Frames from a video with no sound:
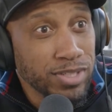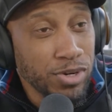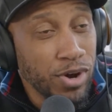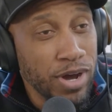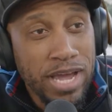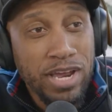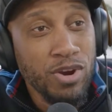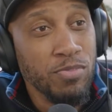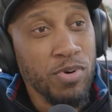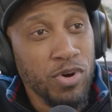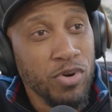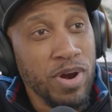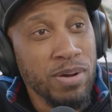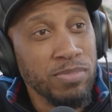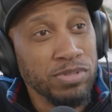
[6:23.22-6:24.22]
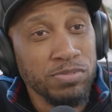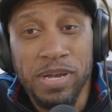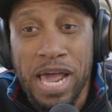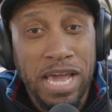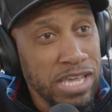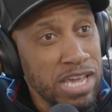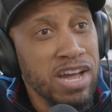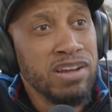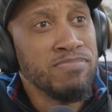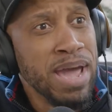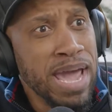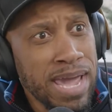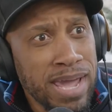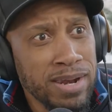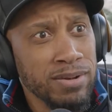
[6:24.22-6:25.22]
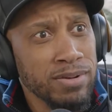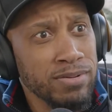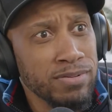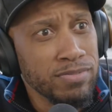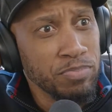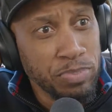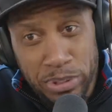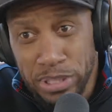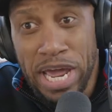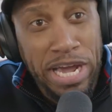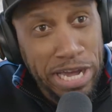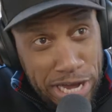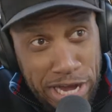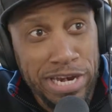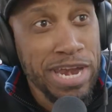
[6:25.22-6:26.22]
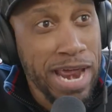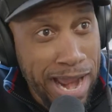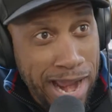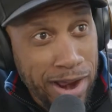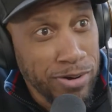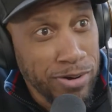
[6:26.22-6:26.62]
You know, ain't no more grandmas be like, young man, put that gun down.